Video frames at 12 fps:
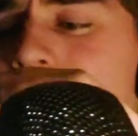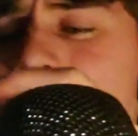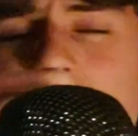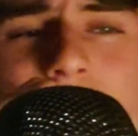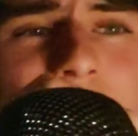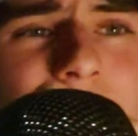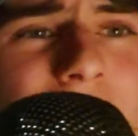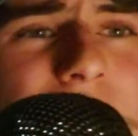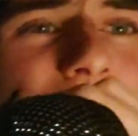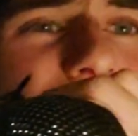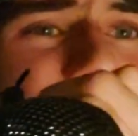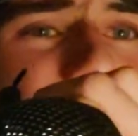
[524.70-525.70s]
To any of my
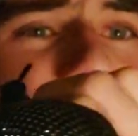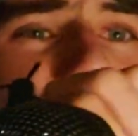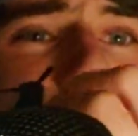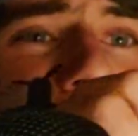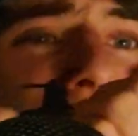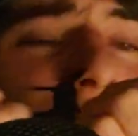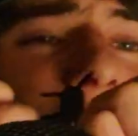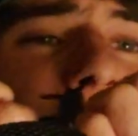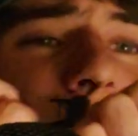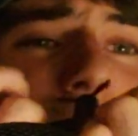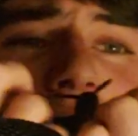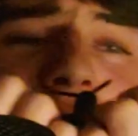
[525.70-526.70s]
Ty's GoPro
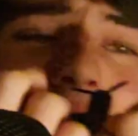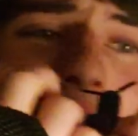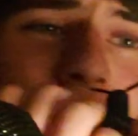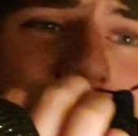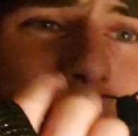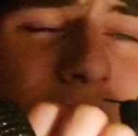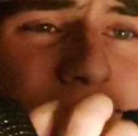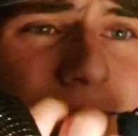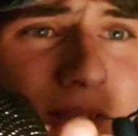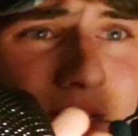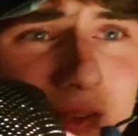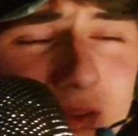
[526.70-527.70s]
fans, you might have
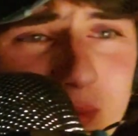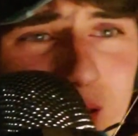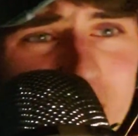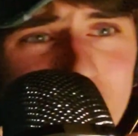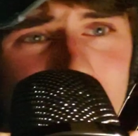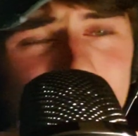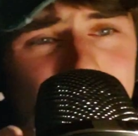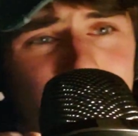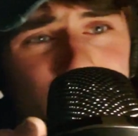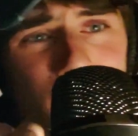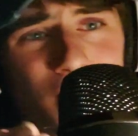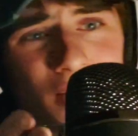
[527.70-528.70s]
seen this in
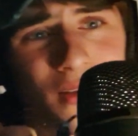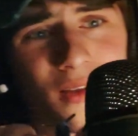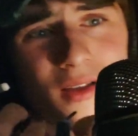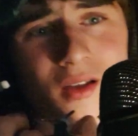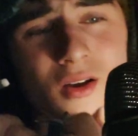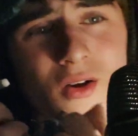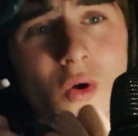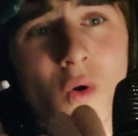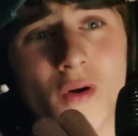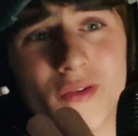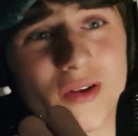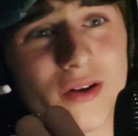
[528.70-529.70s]
my
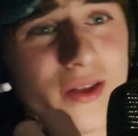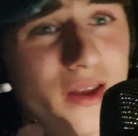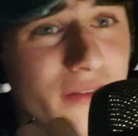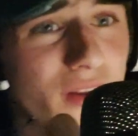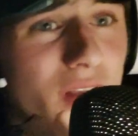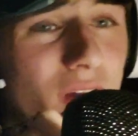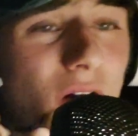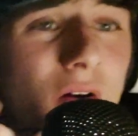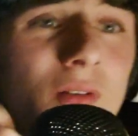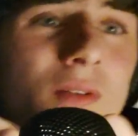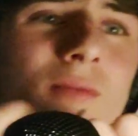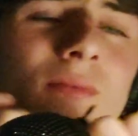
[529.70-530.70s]
Corsair Day
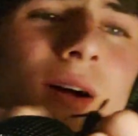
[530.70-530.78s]
video.